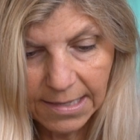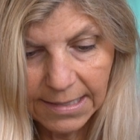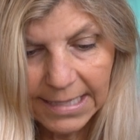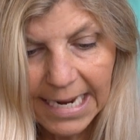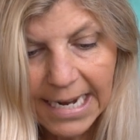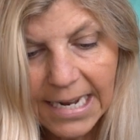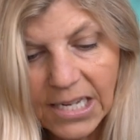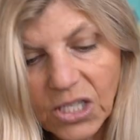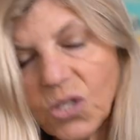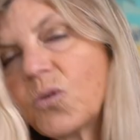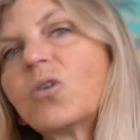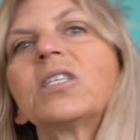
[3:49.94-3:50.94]
data,
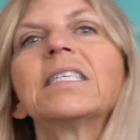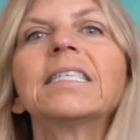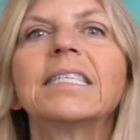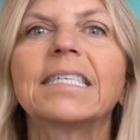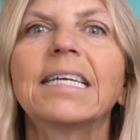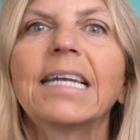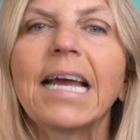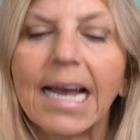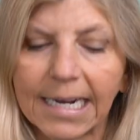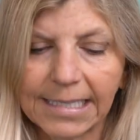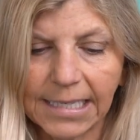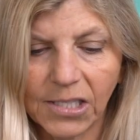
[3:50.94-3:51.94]
sources, and
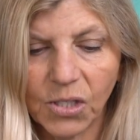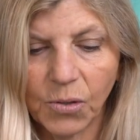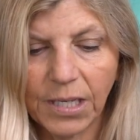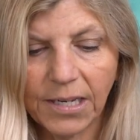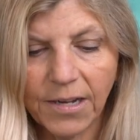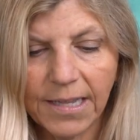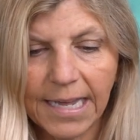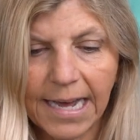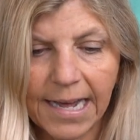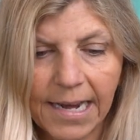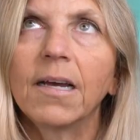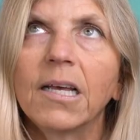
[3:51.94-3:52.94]
access. So click on
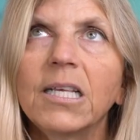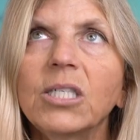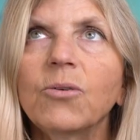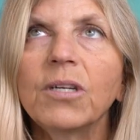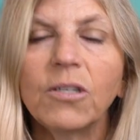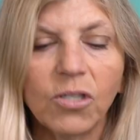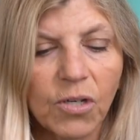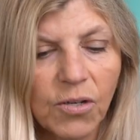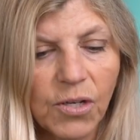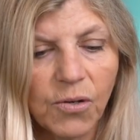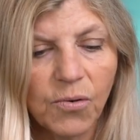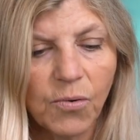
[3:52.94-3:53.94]
that. This screen will show
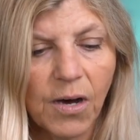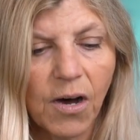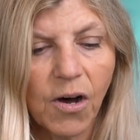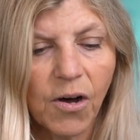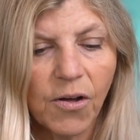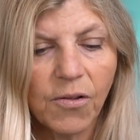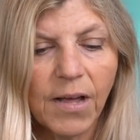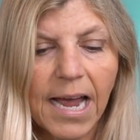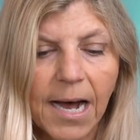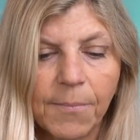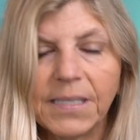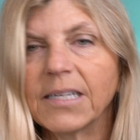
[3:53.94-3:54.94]
you all
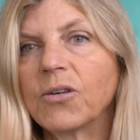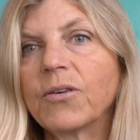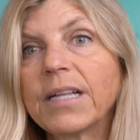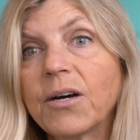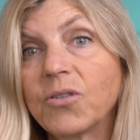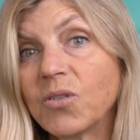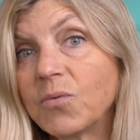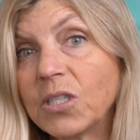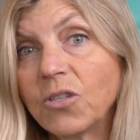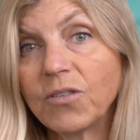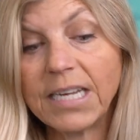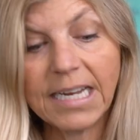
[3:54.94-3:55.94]
apps that are allowed to
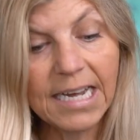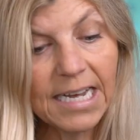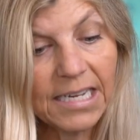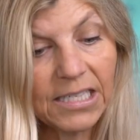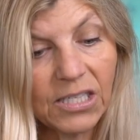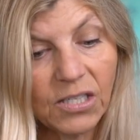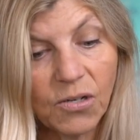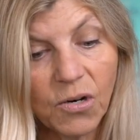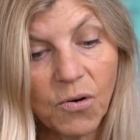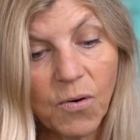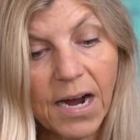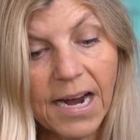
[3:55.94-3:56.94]
read your data.
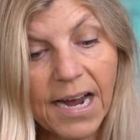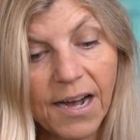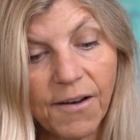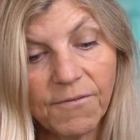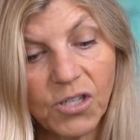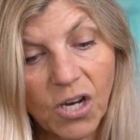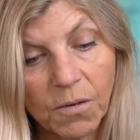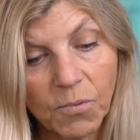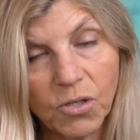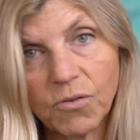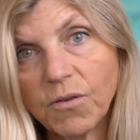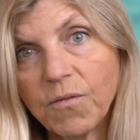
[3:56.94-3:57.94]
So I have Dawn
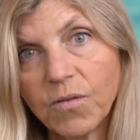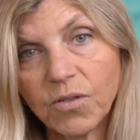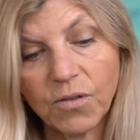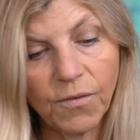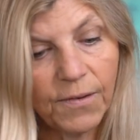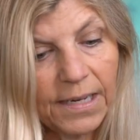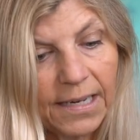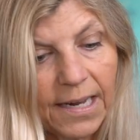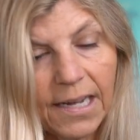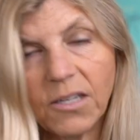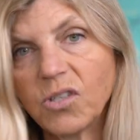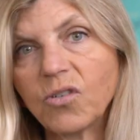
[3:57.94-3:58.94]
Patrol for surfing
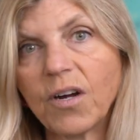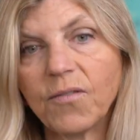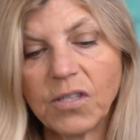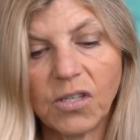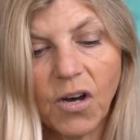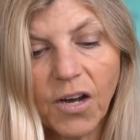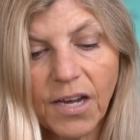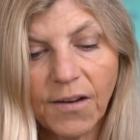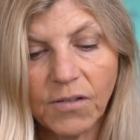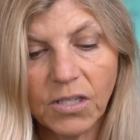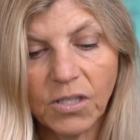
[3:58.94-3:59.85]
and Strava. So all you have to